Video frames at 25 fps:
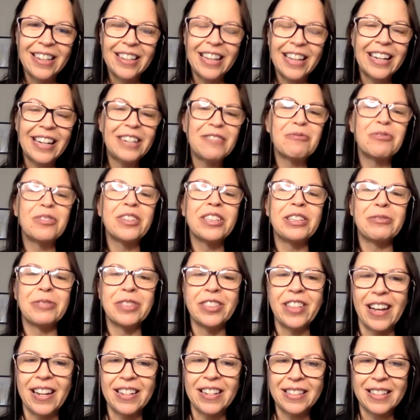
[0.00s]
they didn't really
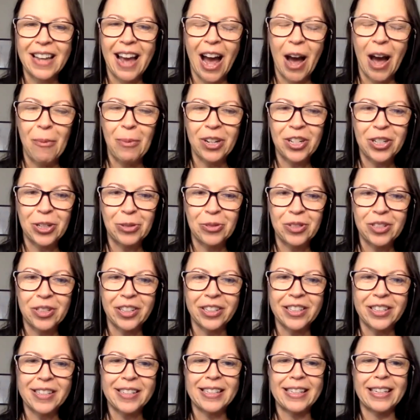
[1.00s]
realize how much it was
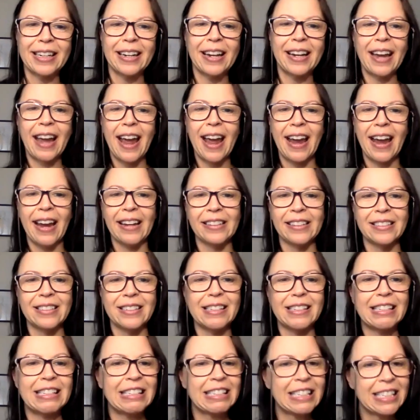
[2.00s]
going to stick.
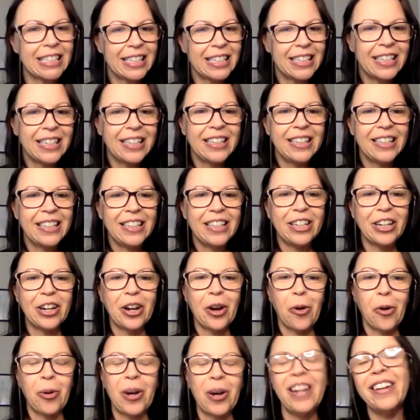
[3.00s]
And, you
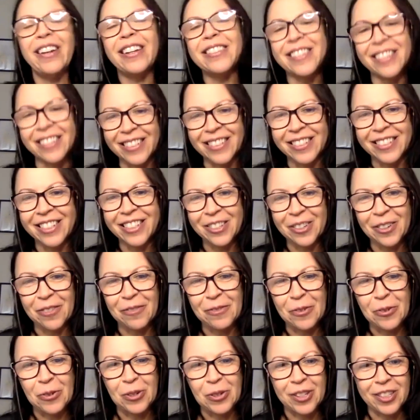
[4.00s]
know, it isn't,
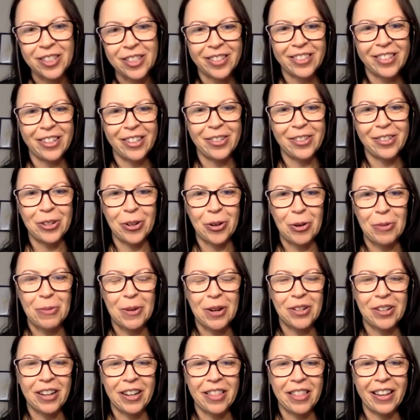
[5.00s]
of course, a show
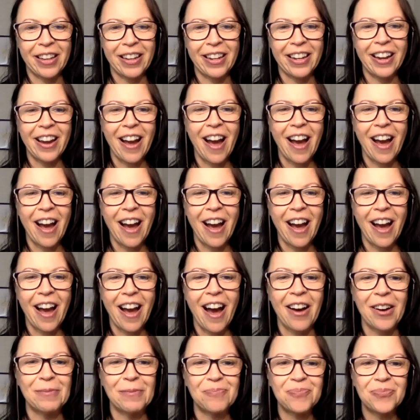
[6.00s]
about nothing.
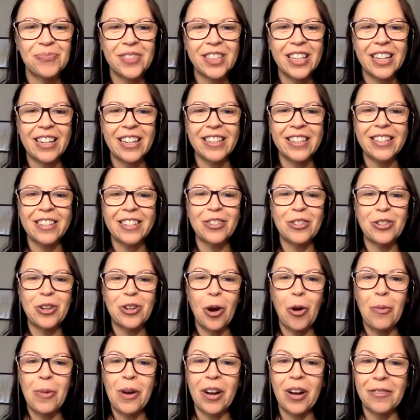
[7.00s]
It's
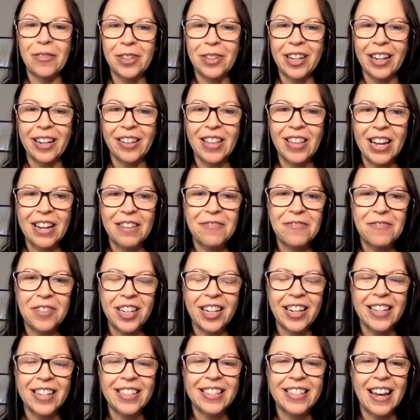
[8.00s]
a show about everyday
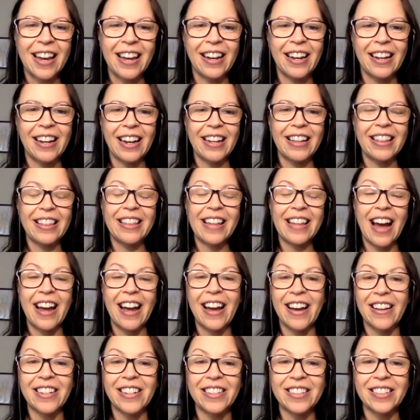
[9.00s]
life, like I said. And I
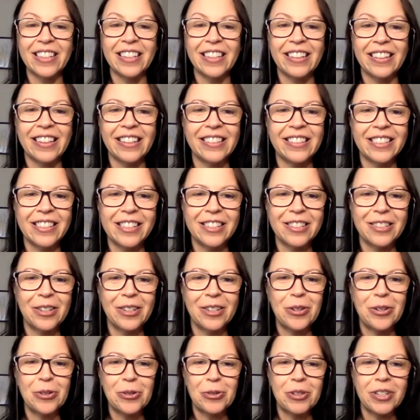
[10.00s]
honestly think this
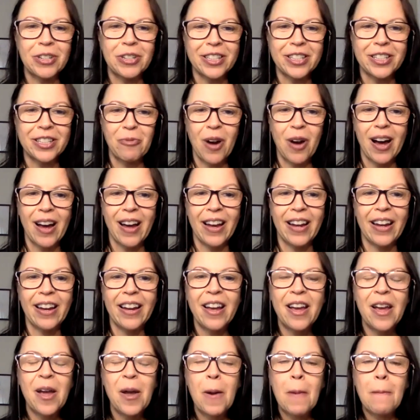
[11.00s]
is a huge reason
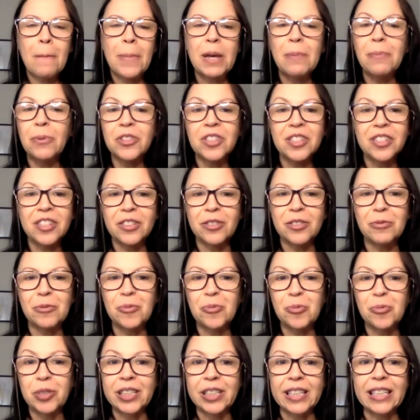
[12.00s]
why people
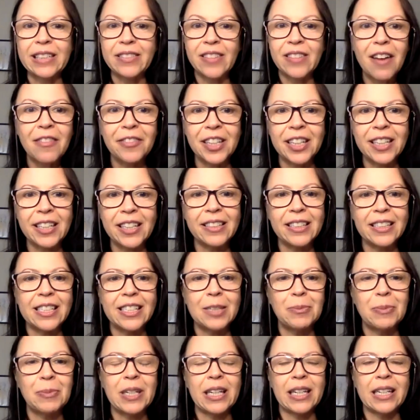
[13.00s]
still really love it,
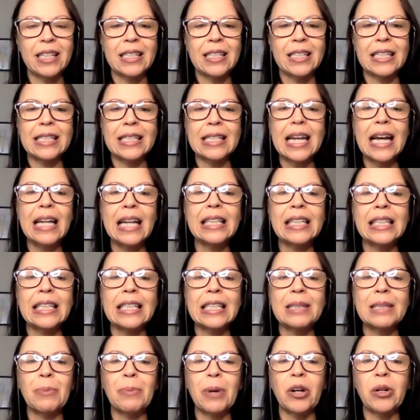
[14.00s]
is because it's not that
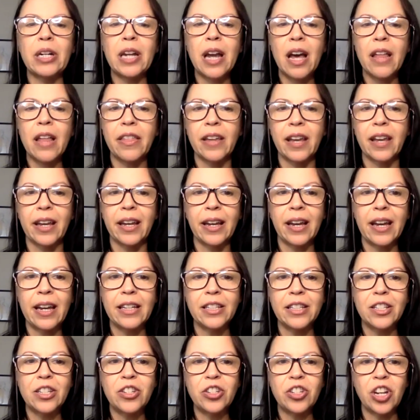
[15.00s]
it's about nothing.
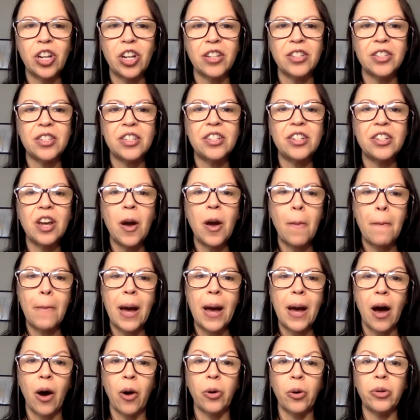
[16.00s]
It's just
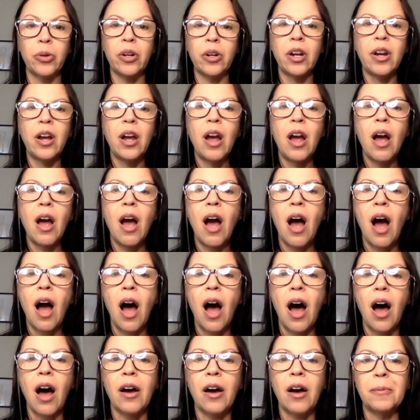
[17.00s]
about,
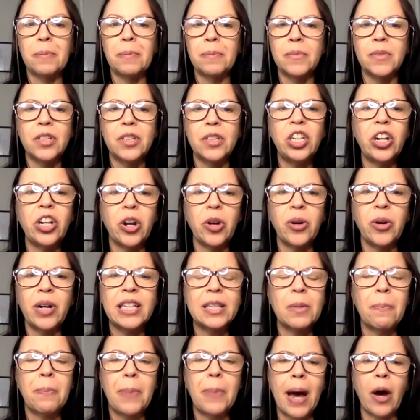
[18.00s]
you know,
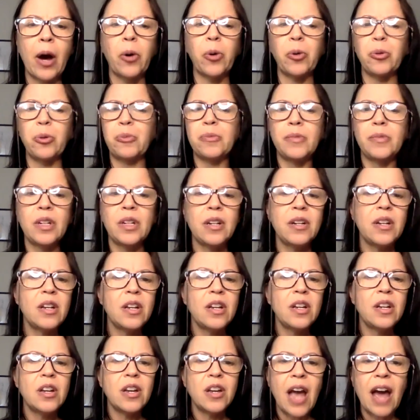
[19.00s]
it's about
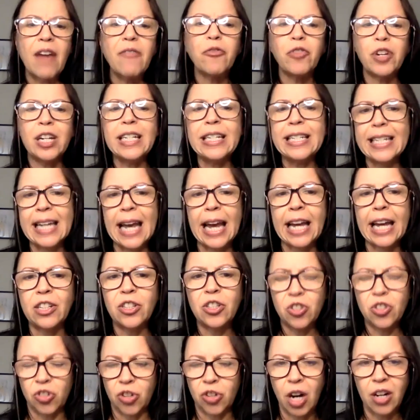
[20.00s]
everyday
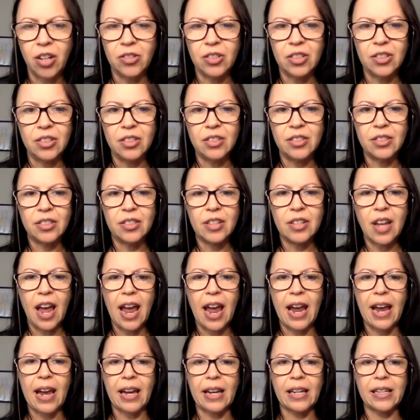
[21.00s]
struggles
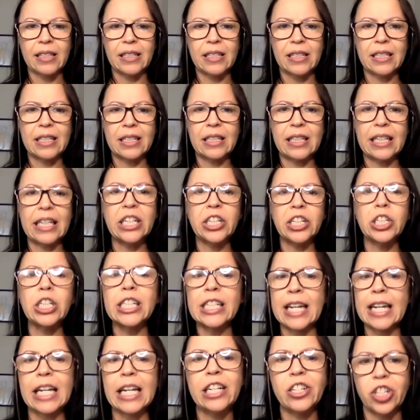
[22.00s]
and the
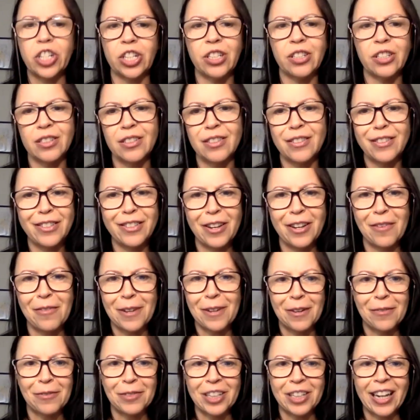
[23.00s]
irritations of
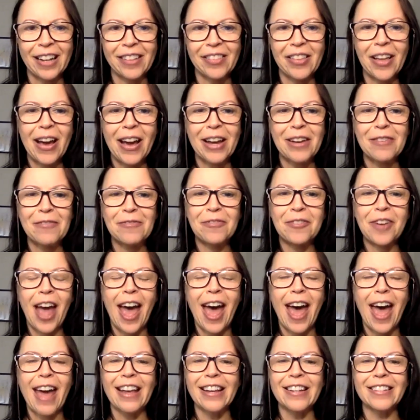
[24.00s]
everyday life.
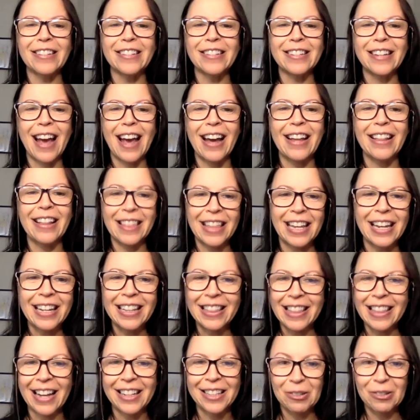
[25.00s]
And I
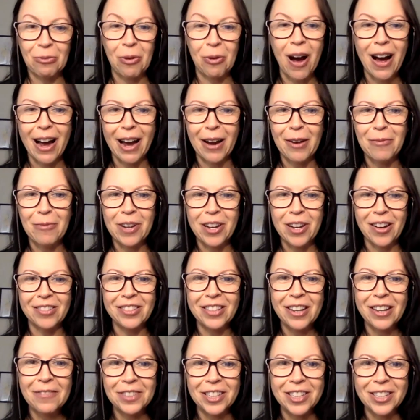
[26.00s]
think that's why we all
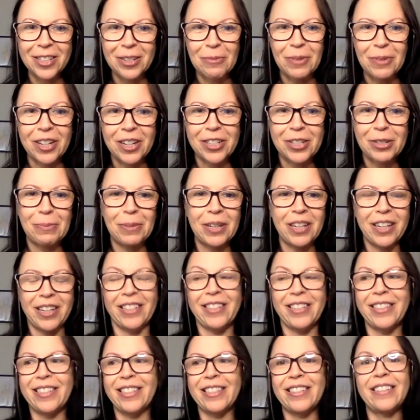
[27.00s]
love it so much,
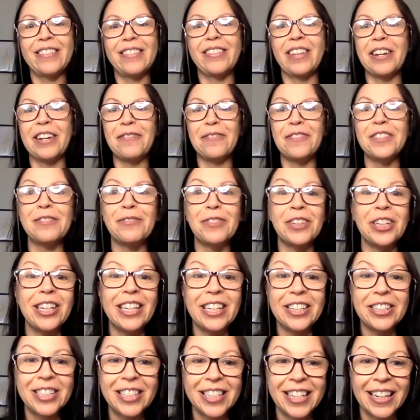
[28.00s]
because life is
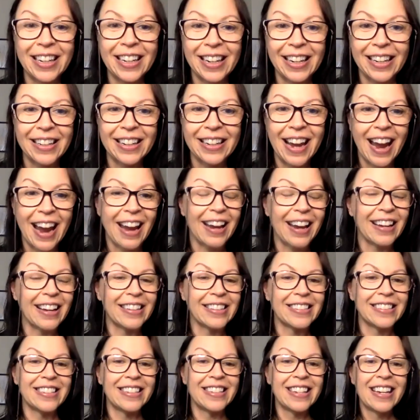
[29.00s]
very irritating
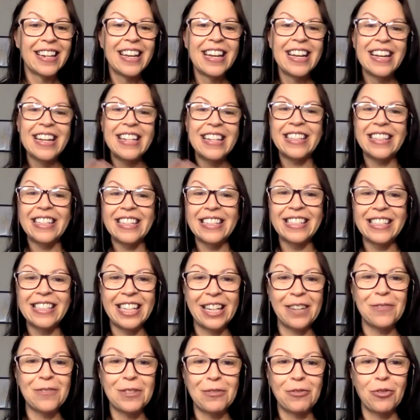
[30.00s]
and this
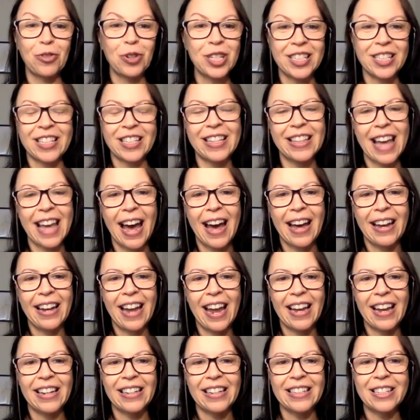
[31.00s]
gives voice to that.
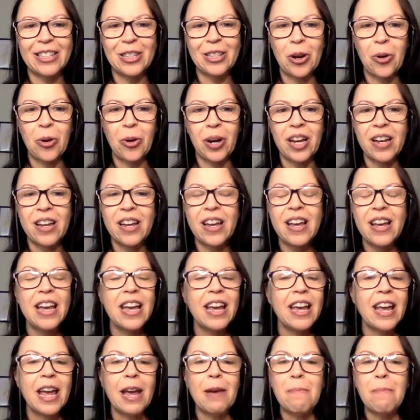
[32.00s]
And so
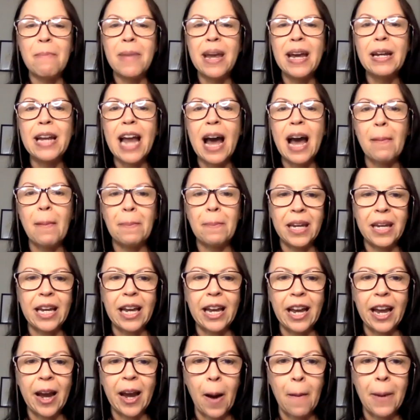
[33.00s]
it may not
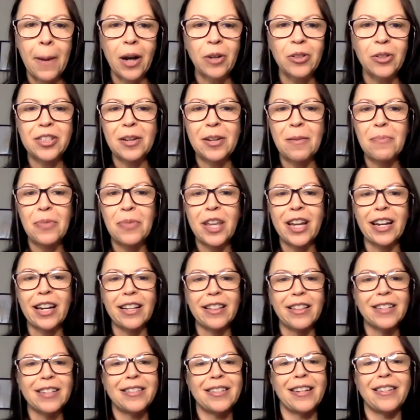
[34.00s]
be about something
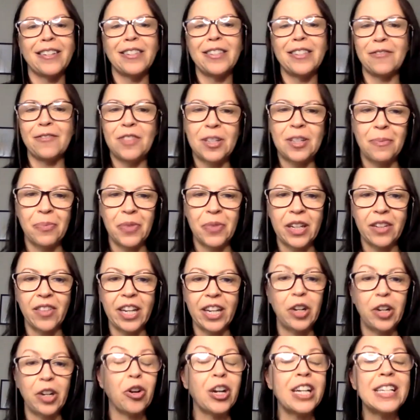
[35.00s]
in the sense of something
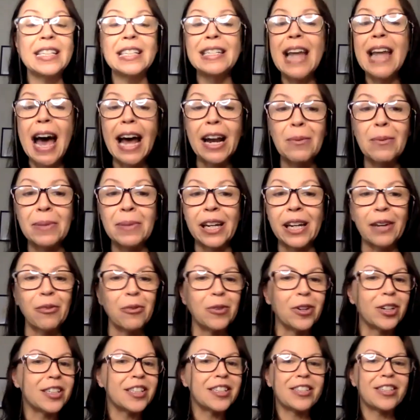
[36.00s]
like Grey's
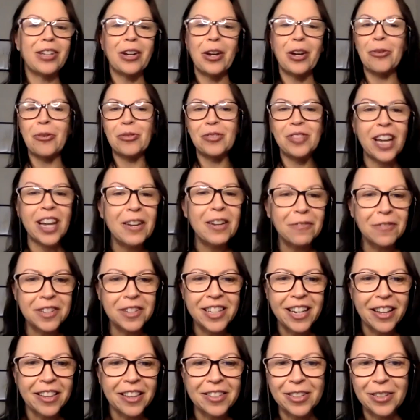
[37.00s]
Anatomy, where it's, you know, life
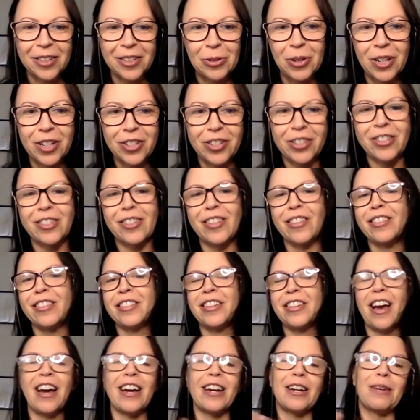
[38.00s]
and death situations all the
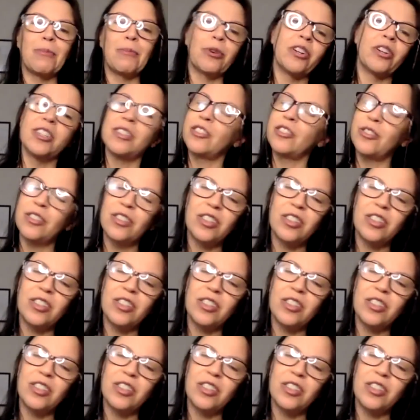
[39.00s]
time, or a